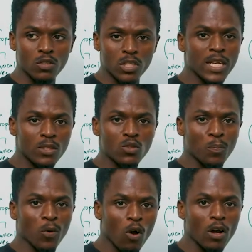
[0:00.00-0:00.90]
You tend to
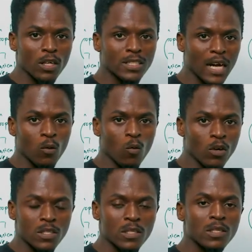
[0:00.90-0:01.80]
pluck
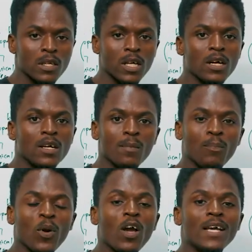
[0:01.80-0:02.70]
downwards.
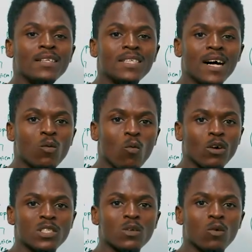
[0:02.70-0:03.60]
Plucking
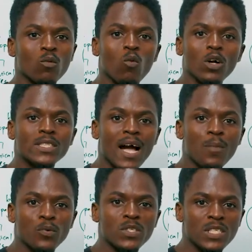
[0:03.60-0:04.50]
downwards, what
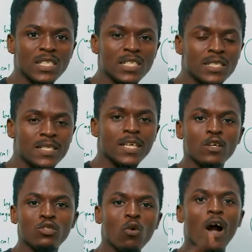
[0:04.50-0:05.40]
happens is
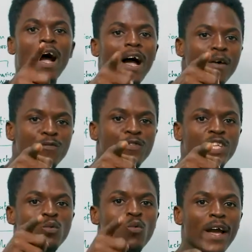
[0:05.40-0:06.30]
you have
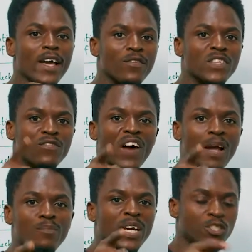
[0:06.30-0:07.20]
the wave, the
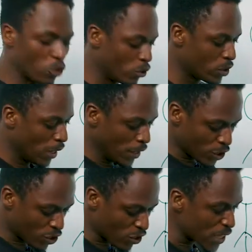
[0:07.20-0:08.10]
vibration
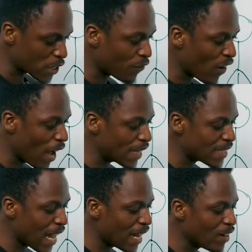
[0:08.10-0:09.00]
transferred
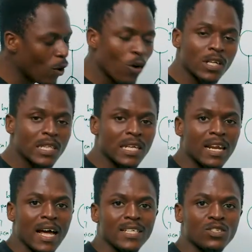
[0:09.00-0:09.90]
along the
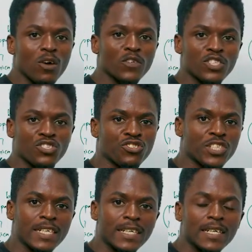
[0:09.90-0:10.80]
lines of the
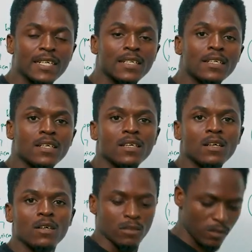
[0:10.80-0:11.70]
string.
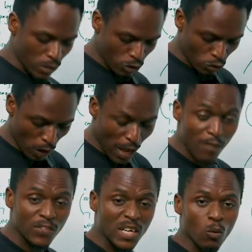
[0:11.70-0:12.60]
You
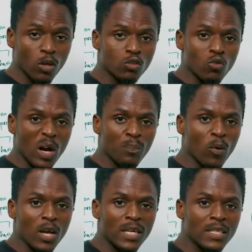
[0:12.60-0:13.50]
have that what? You are
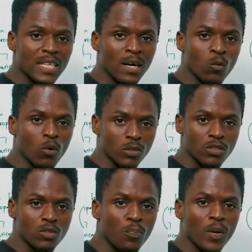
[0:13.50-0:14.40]
plucking downwards.
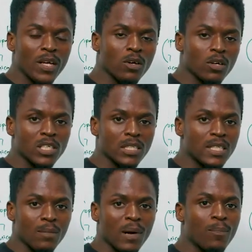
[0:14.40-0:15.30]
You play your
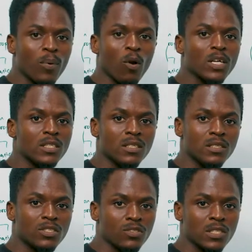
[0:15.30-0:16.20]
guitar by plucking the
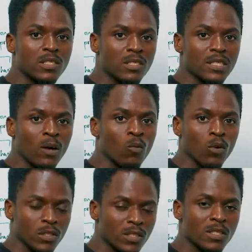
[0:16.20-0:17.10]
strings
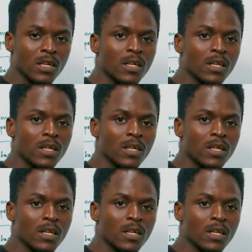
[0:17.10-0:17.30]
downwards.